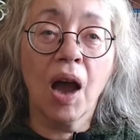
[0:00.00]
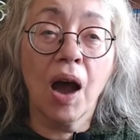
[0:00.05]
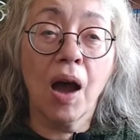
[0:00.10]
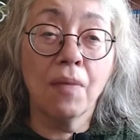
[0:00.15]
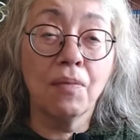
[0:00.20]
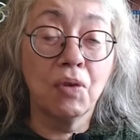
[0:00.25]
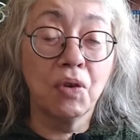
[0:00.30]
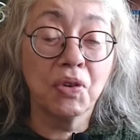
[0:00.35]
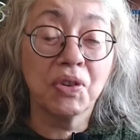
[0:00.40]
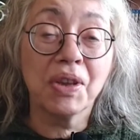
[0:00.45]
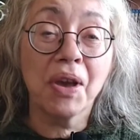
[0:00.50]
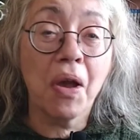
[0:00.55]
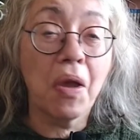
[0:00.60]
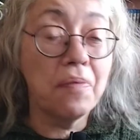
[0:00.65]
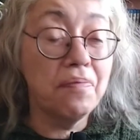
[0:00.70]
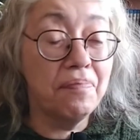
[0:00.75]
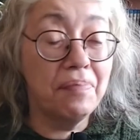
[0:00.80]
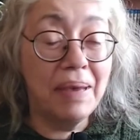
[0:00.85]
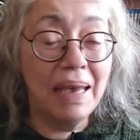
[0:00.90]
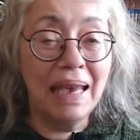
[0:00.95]
I'm also
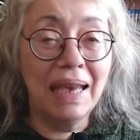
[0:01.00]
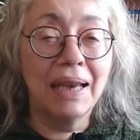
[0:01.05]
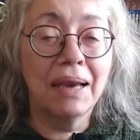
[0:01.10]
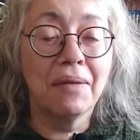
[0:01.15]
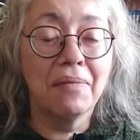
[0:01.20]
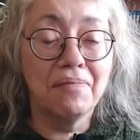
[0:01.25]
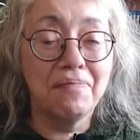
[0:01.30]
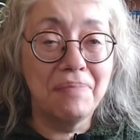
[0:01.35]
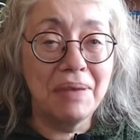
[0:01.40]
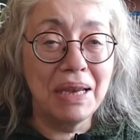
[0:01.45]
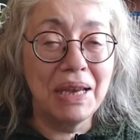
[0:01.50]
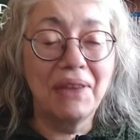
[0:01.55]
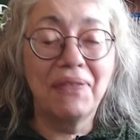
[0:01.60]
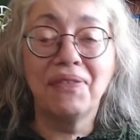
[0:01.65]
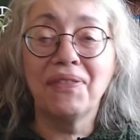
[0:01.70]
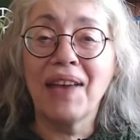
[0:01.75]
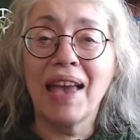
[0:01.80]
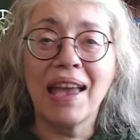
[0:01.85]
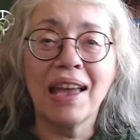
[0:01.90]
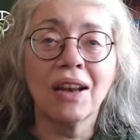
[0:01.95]
a big, big
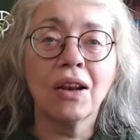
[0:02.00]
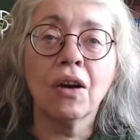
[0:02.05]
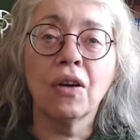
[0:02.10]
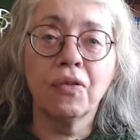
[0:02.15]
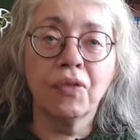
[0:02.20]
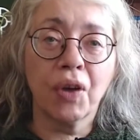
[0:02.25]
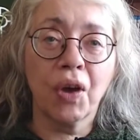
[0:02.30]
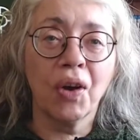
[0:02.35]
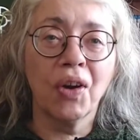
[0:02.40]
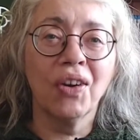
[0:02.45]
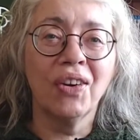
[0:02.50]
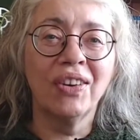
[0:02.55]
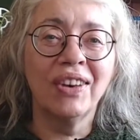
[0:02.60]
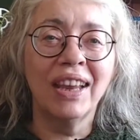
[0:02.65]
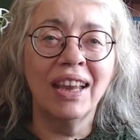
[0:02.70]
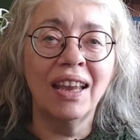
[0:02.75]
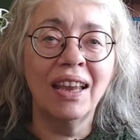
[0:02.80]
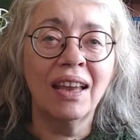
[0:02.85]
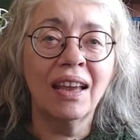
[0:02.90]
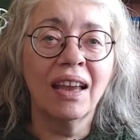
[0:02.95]
fan of
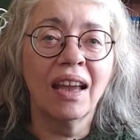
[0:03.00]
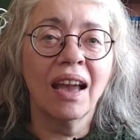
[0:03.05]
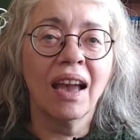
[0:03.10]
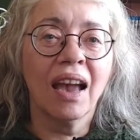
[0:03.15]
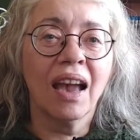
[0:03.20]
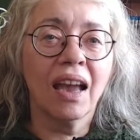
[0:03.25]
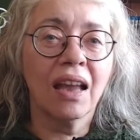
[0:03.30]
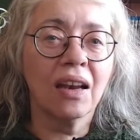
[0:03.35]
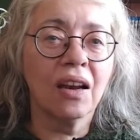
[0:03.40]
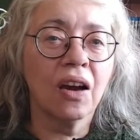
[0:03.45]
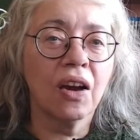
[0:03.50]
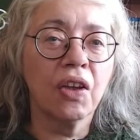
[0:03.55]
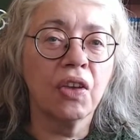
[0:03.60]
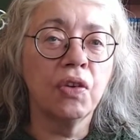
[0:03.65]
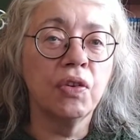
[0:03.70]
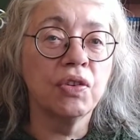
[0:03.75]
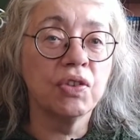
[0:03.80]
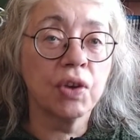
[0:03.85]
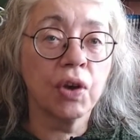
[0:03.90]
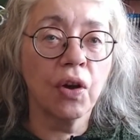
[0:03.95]
Kodi, and I
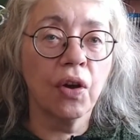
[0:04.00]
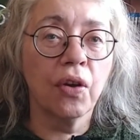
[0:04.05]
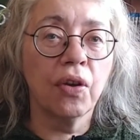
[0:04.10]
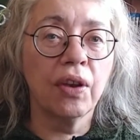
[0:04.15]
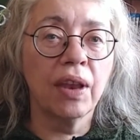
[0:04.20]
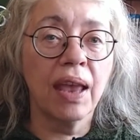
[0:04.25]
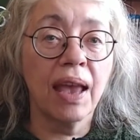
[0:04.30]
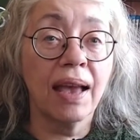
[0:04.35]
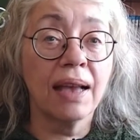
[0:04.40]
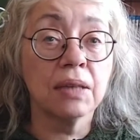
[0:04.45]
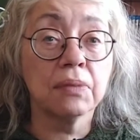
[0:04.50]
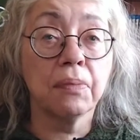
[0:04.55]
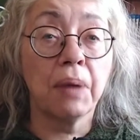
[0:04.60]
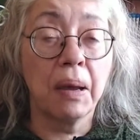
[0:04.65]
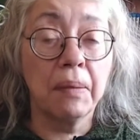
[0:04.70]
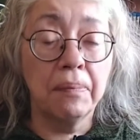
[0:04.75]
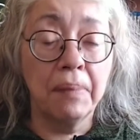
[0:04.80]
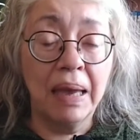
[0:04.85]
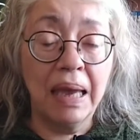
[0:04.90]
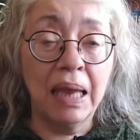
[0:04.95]
use Kodi as
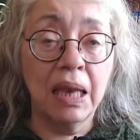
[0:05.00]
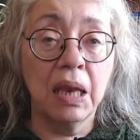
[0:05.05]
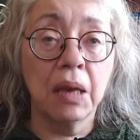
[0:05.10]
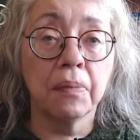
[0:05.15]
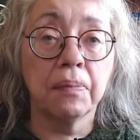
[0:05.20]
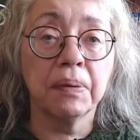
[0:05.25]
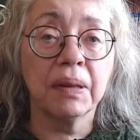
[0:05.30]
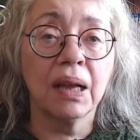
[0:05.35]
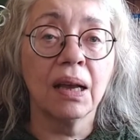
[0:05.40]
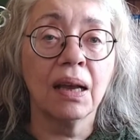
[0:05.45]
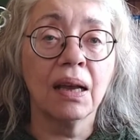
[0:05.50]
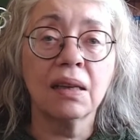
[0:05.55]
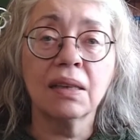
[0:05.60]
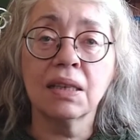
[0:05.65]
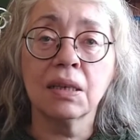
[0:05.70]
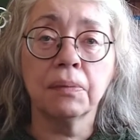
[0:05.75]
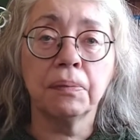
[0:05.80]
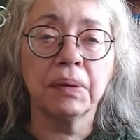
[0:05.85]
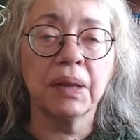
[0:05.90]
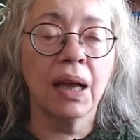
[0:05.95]
my media player
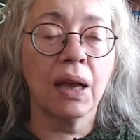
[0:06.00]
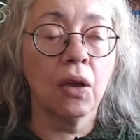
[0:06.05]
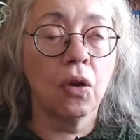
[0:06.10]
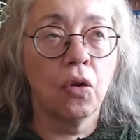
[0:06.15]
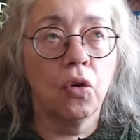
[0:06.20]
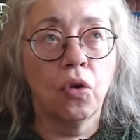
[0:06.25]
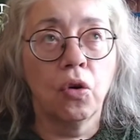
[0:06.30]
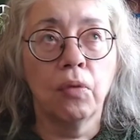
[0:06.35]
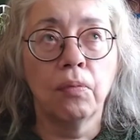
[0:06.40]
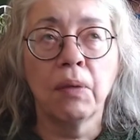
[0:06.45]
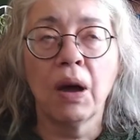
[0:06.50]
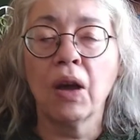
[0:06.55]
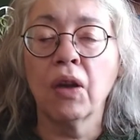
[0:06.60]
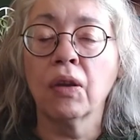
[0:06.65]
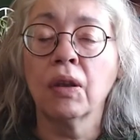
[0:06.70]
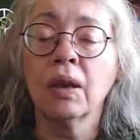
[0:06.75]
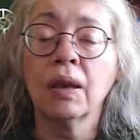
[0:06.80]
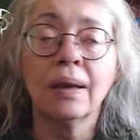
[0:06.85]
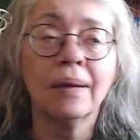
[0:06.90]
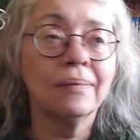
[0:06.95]
to play all
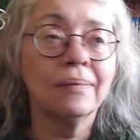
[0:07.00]
my